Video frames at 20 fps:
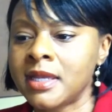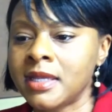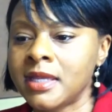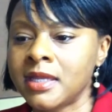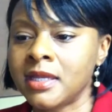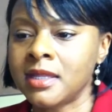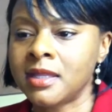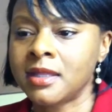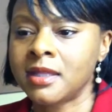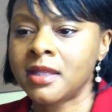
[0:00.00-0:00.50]

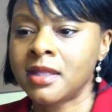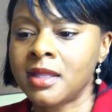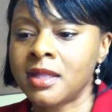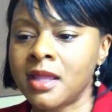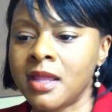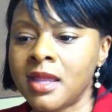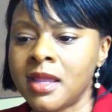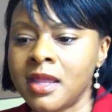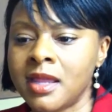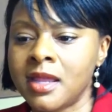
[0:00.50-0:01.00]

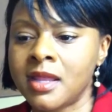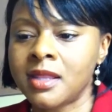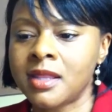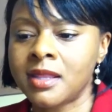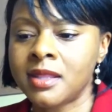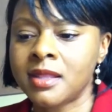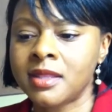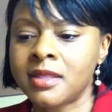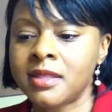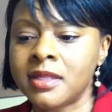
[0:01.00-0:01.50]
in
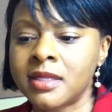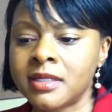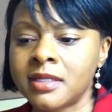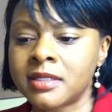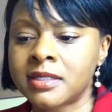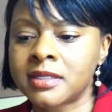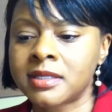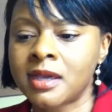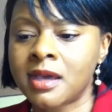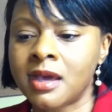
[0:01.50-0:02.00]

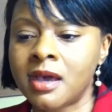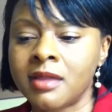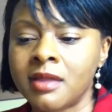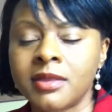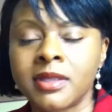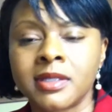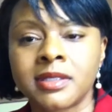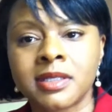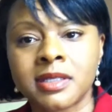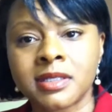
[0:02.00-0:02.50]
this
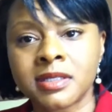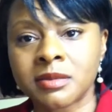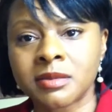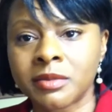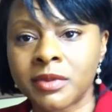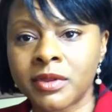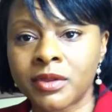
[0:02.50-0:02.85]
the system,